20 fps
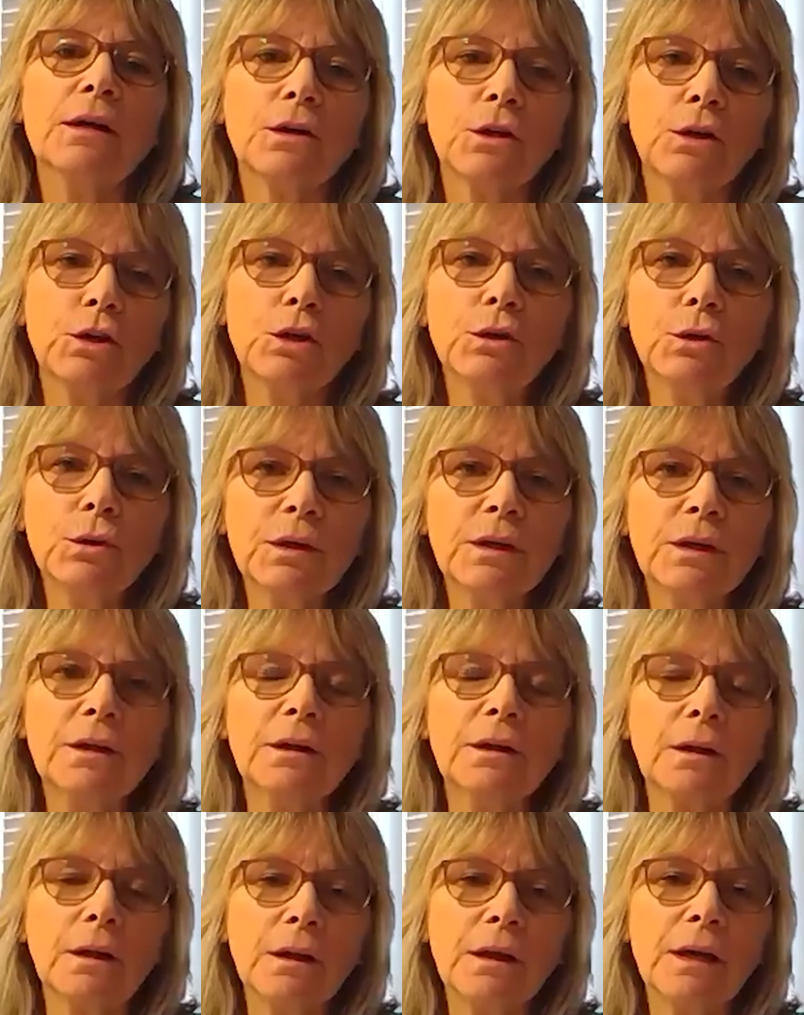
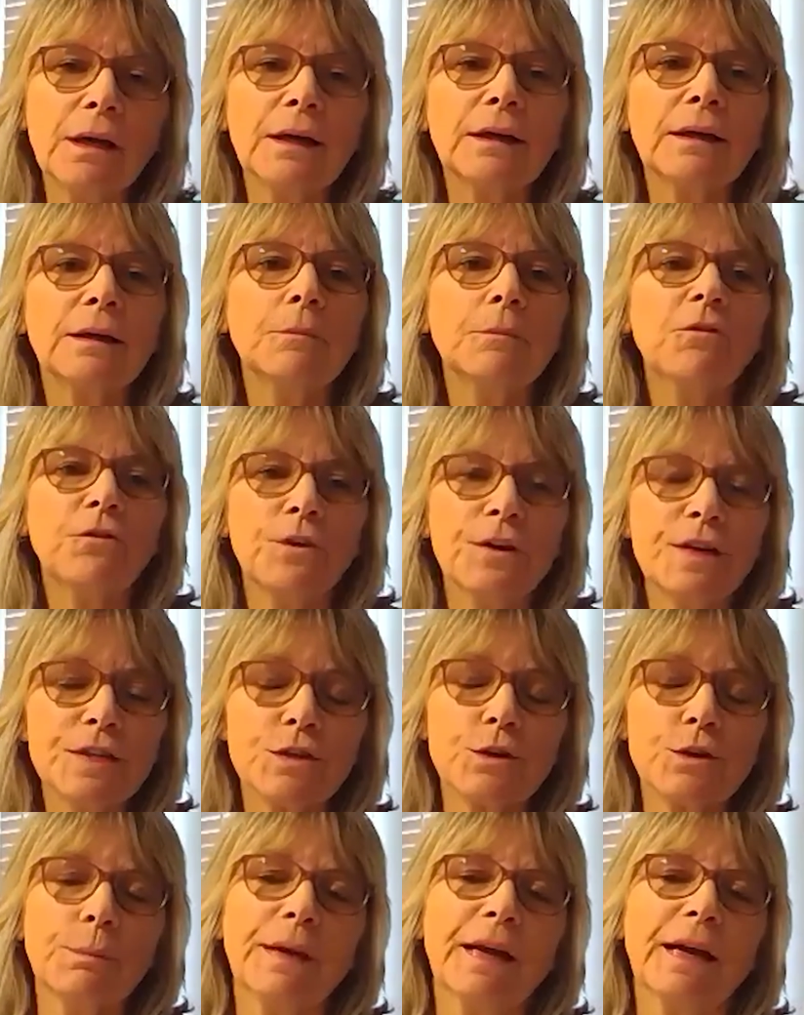Google
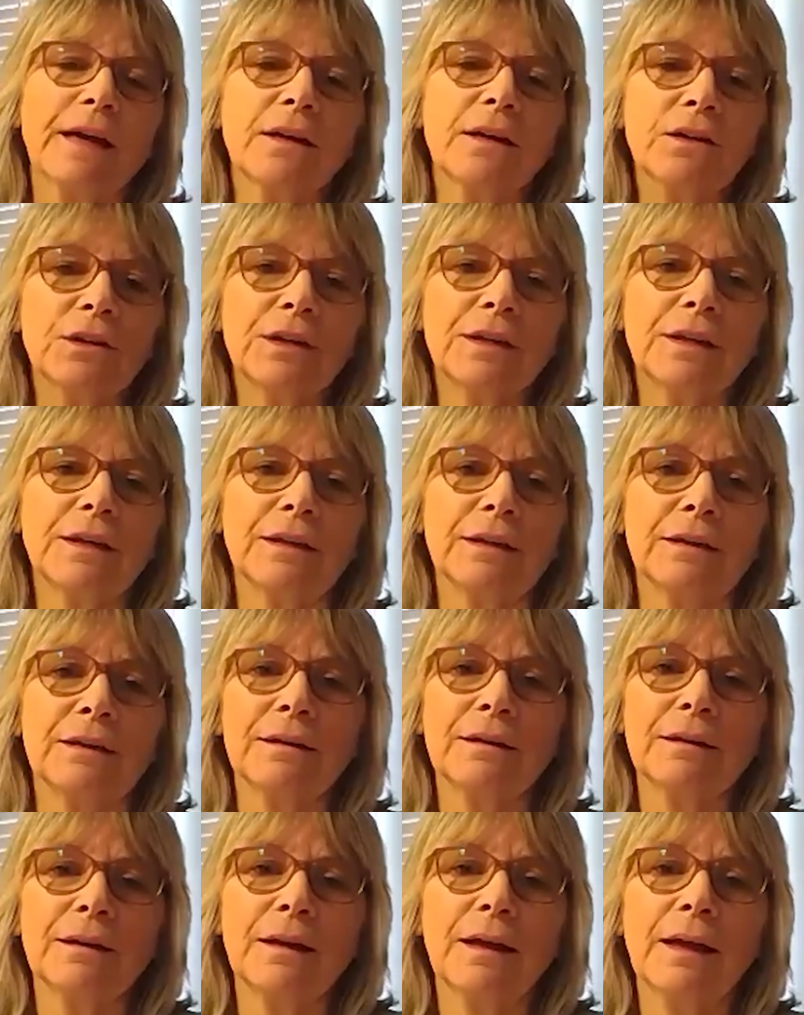freezer bag cooking
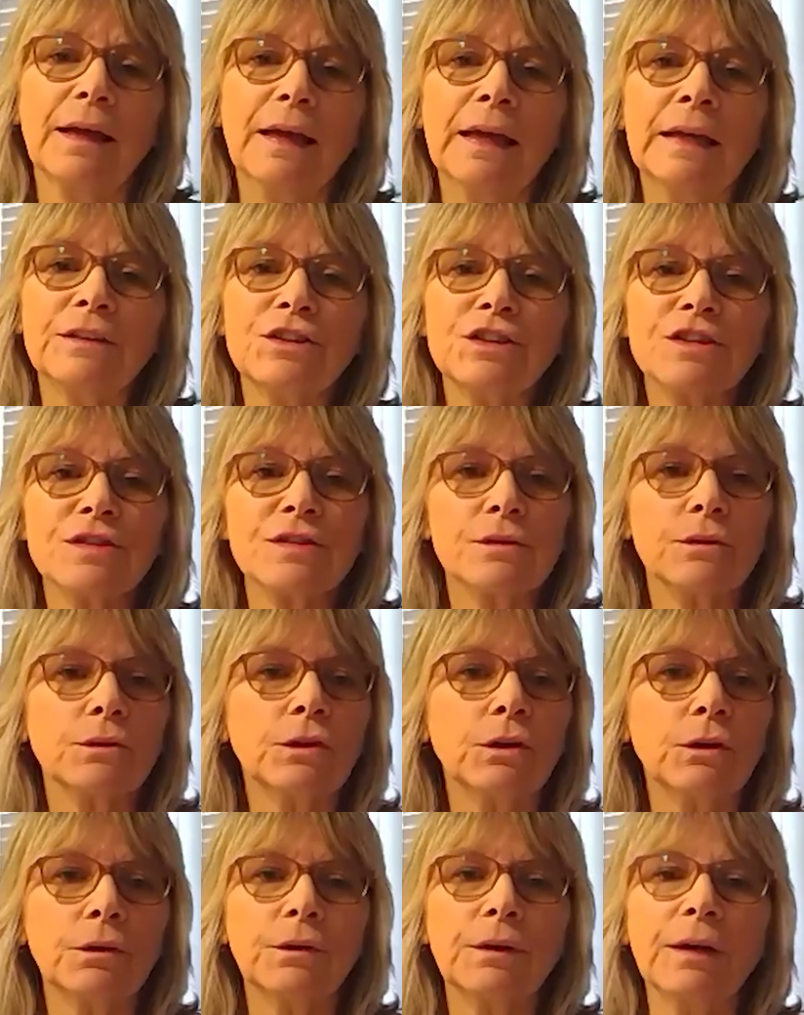and just
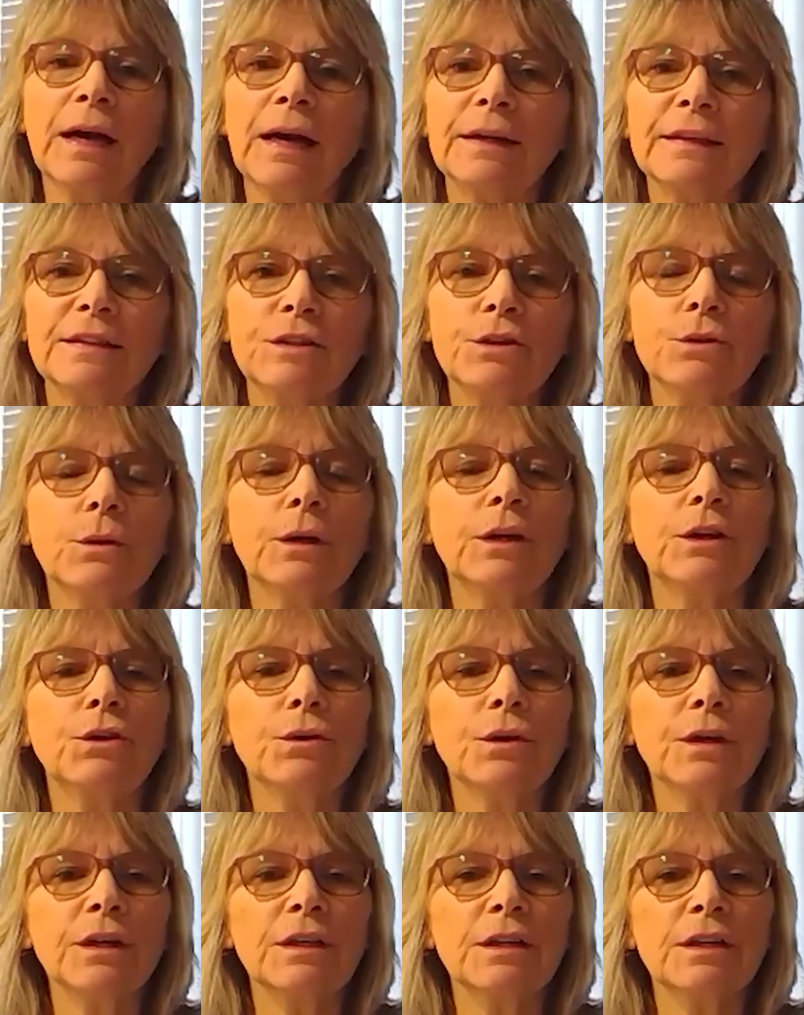learn how to do it. You
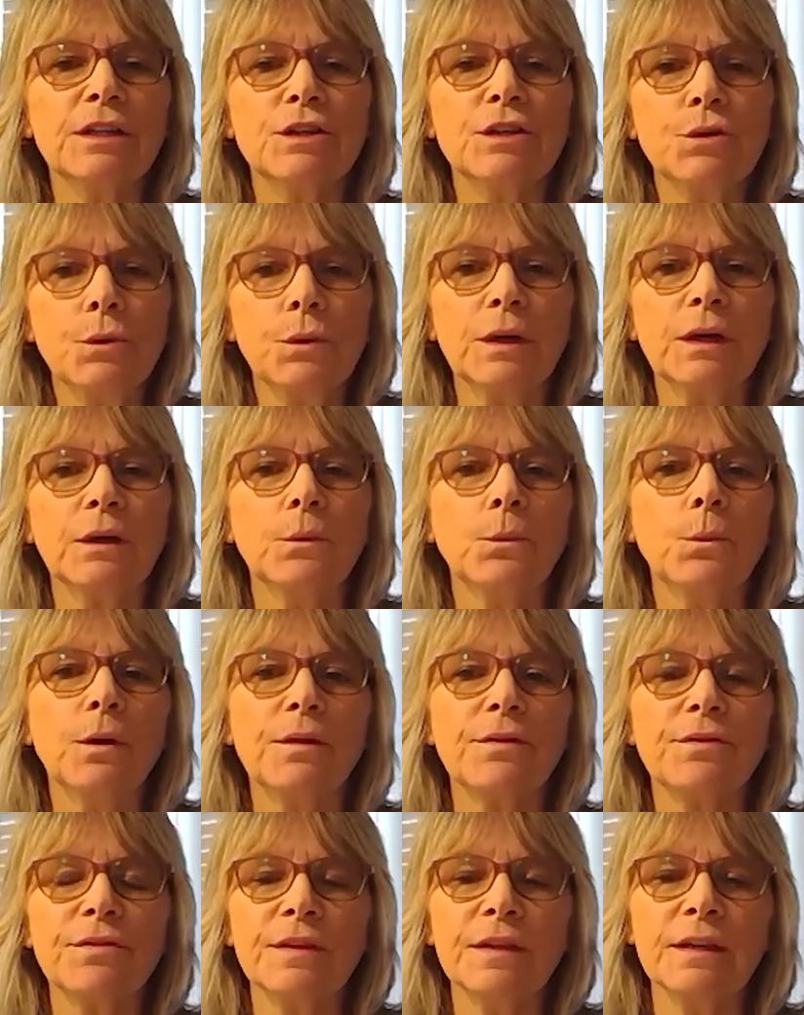can do it
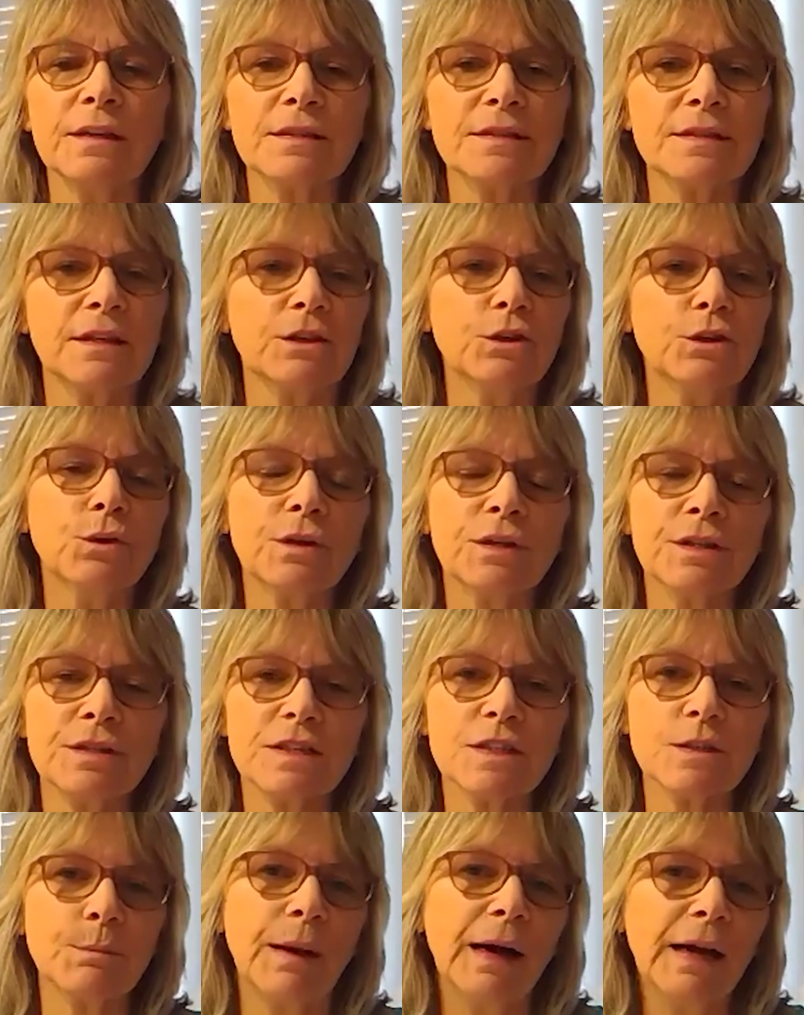with things that you can
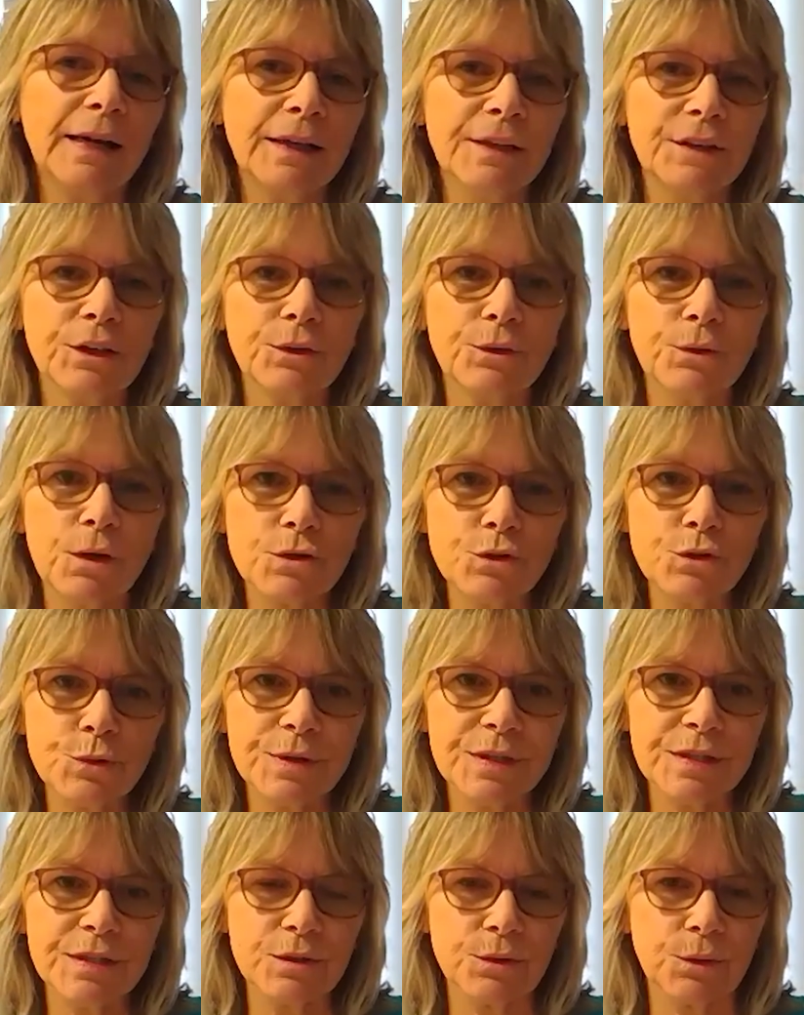just buy at the grocery
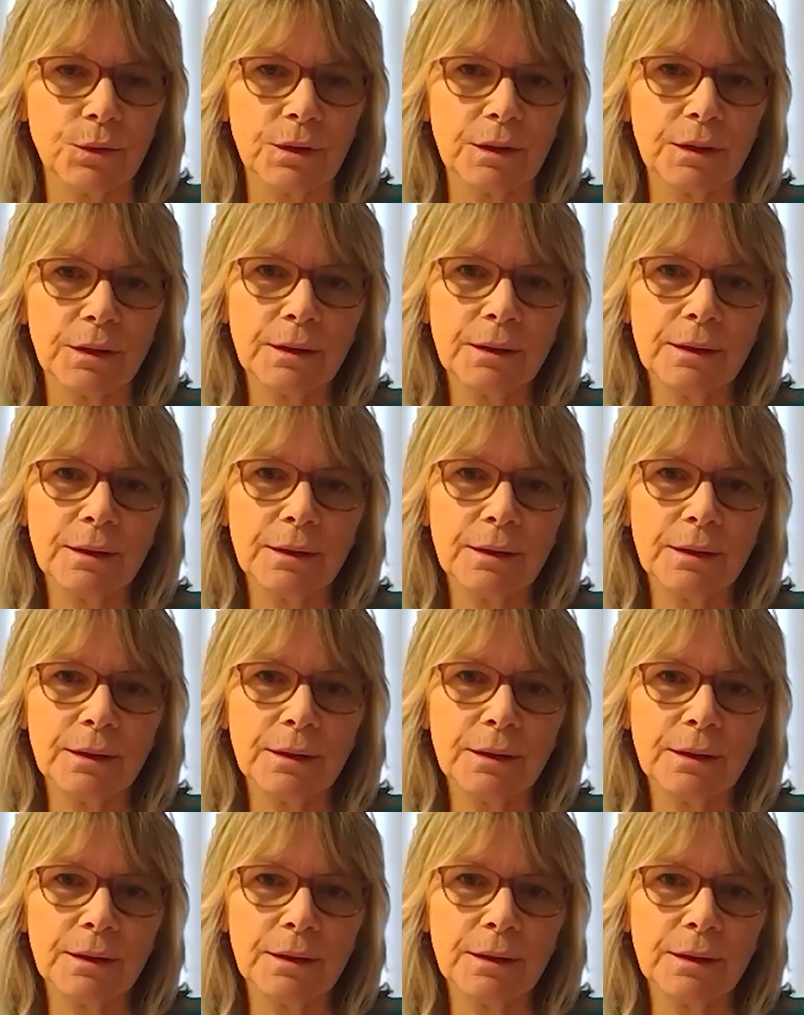store.